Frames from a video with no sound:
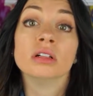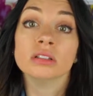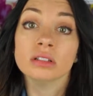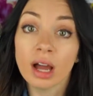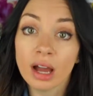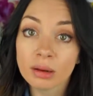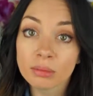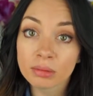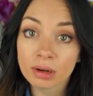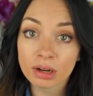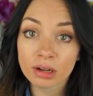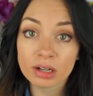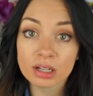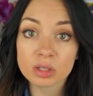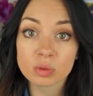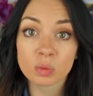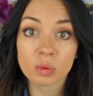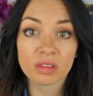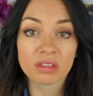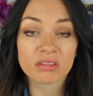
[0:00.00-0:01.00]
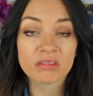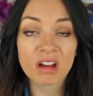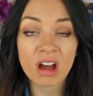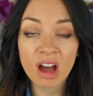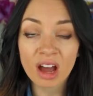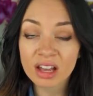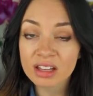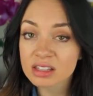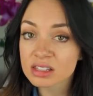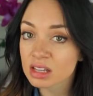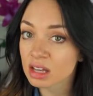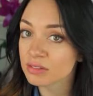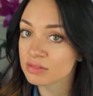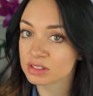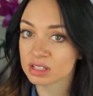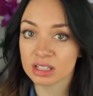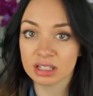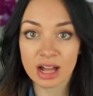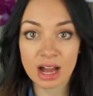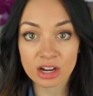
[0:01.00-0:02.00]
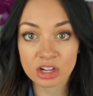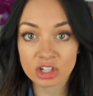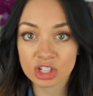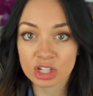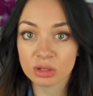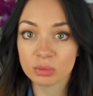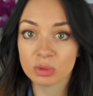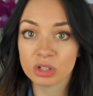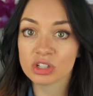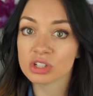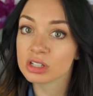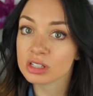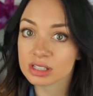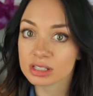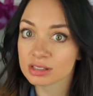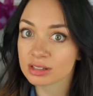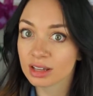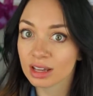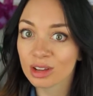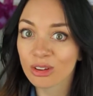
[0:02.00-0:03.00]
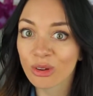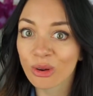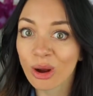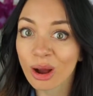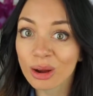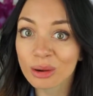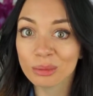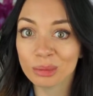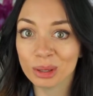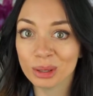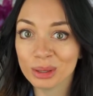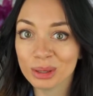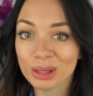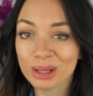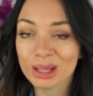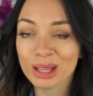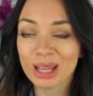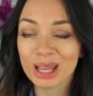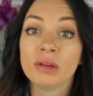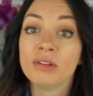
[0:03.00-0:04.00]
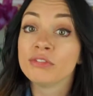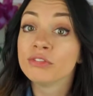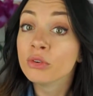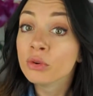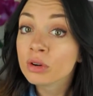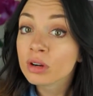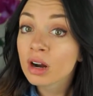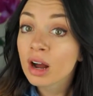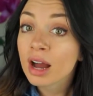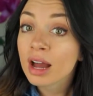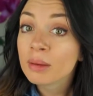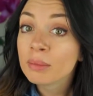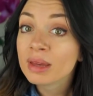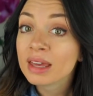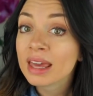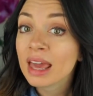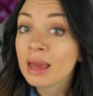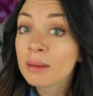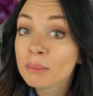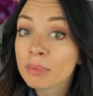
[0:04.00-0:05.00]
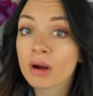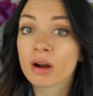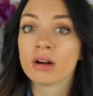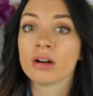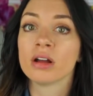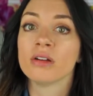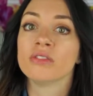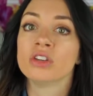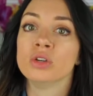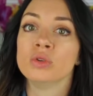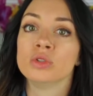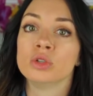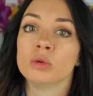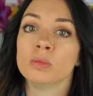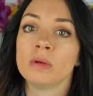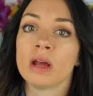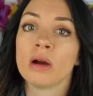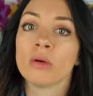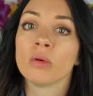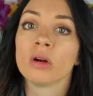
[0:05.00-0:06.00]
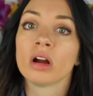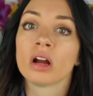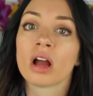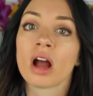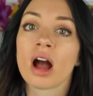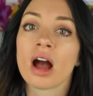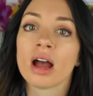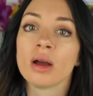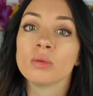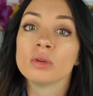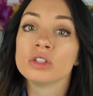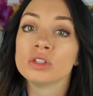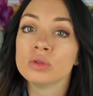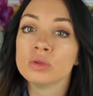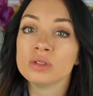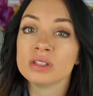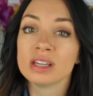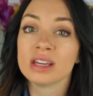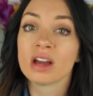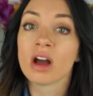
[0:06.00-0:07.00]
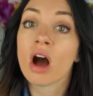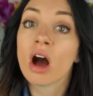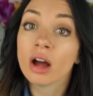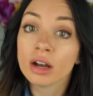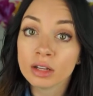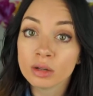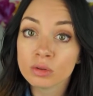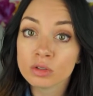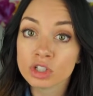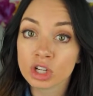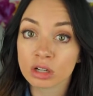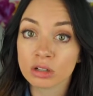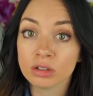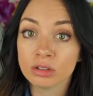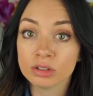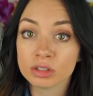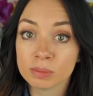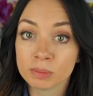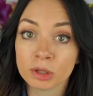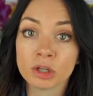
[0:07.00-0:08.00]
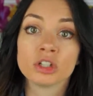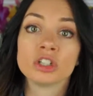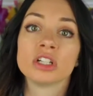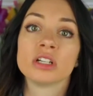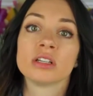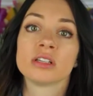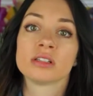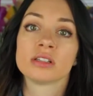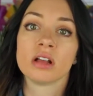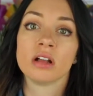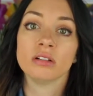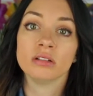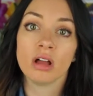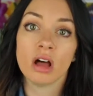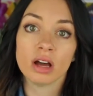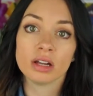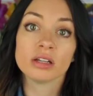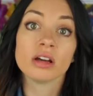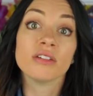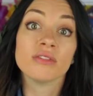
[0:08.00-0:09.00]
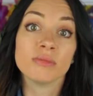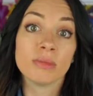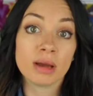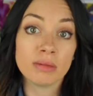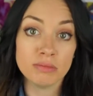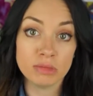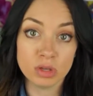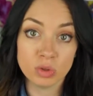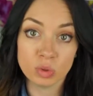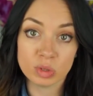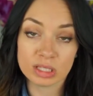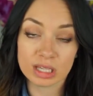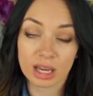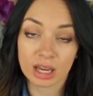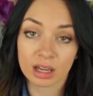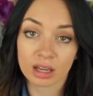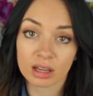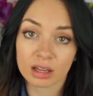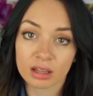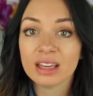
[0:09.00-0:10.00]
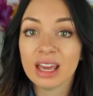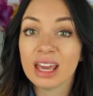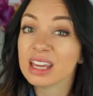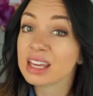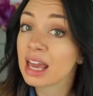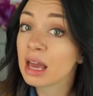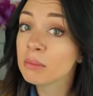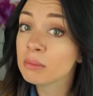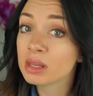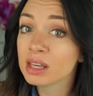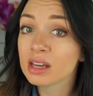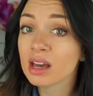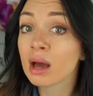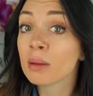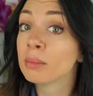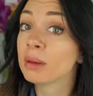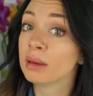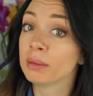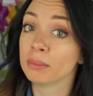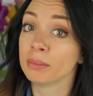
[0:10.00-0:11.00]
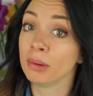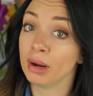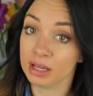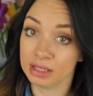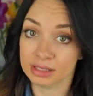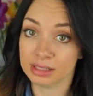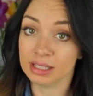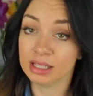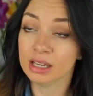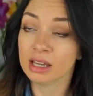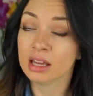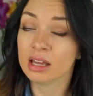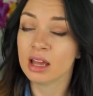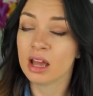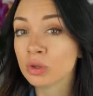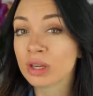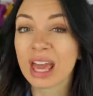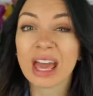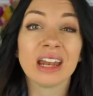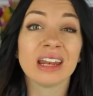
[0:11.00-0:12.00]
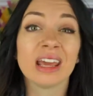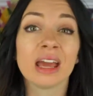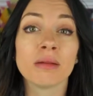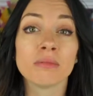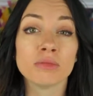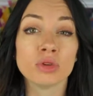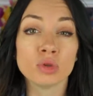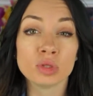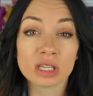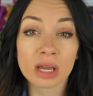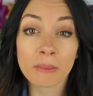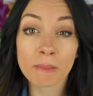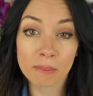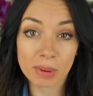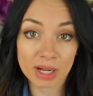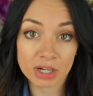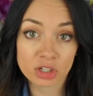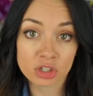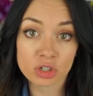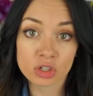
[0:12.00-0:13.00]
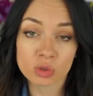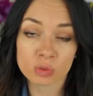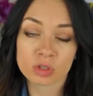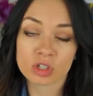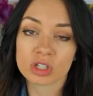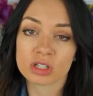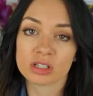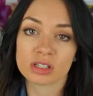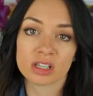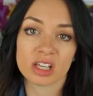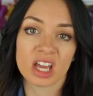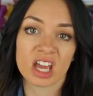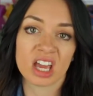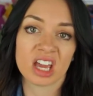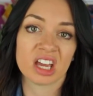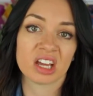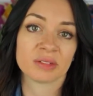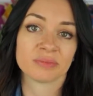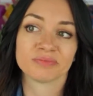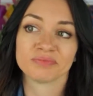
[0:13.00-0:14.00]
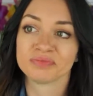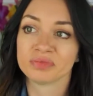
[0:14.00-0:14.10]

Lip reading: libraries with tons of selection, which is incredible. Before I became part of a YouTube network, I was using Audio Jungle to purchase a lot of my music. It can be a bit pricey. You can get music bundles, which is like